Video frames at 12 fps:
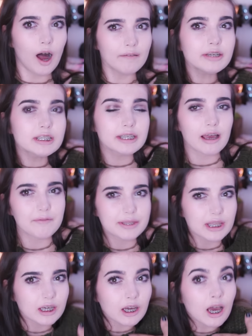obviously I
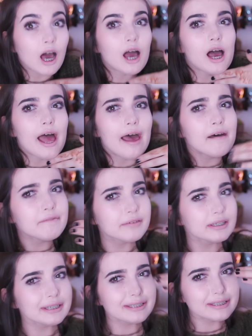would think,
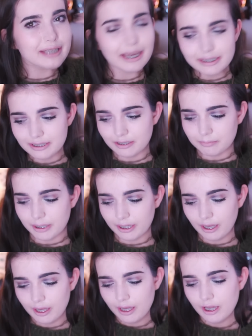Evan is texting
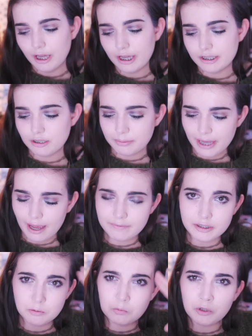me. So we have
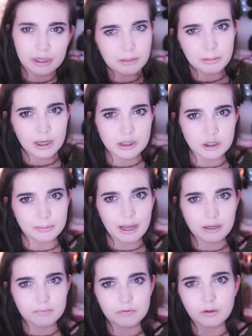some witty banter back and